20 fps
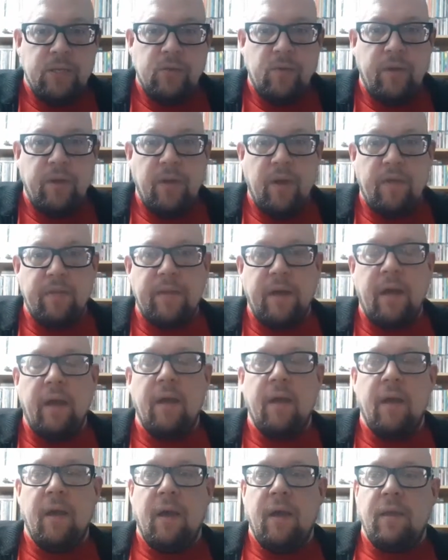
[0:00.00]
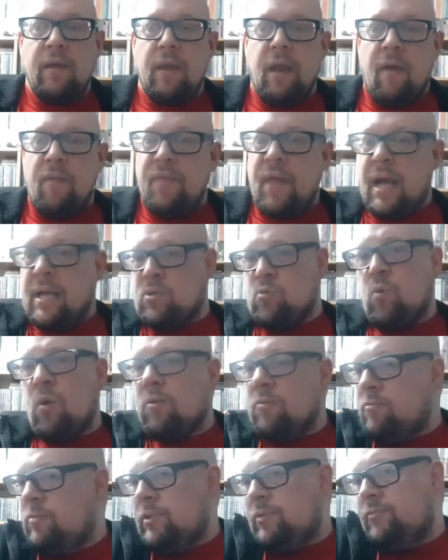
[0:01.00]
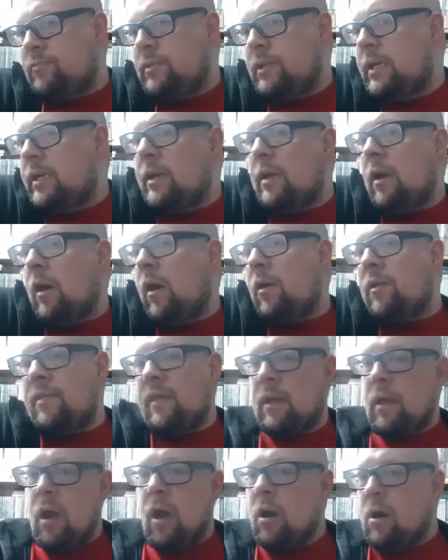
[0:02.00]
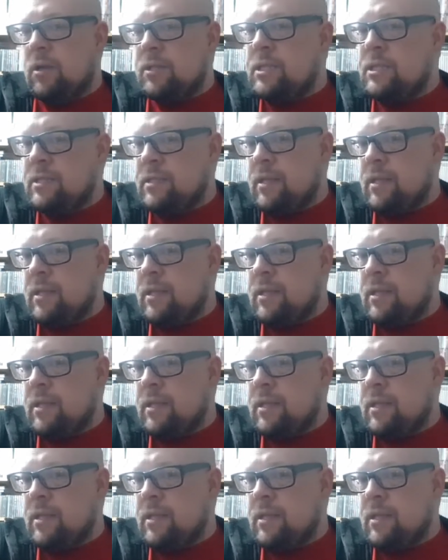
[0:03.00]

to another you know, that's what we, I think art is